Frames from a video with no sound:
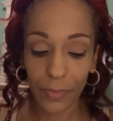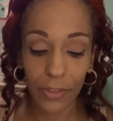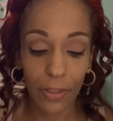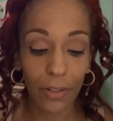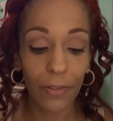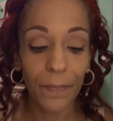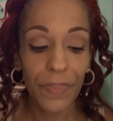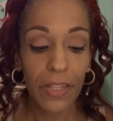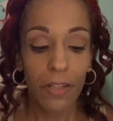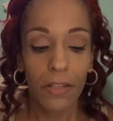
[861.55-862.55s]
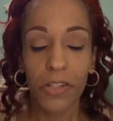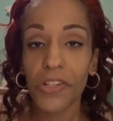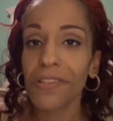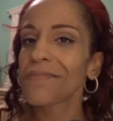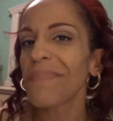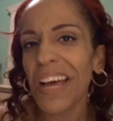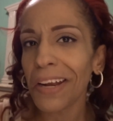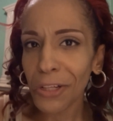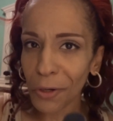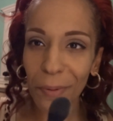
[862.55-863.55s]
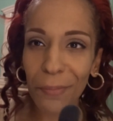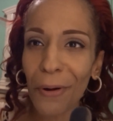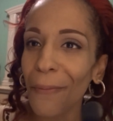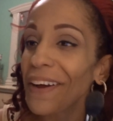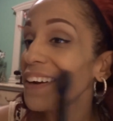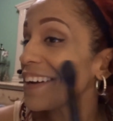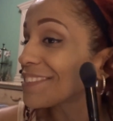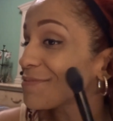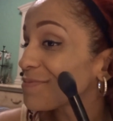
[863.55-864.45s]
So just add a little bit more, why not?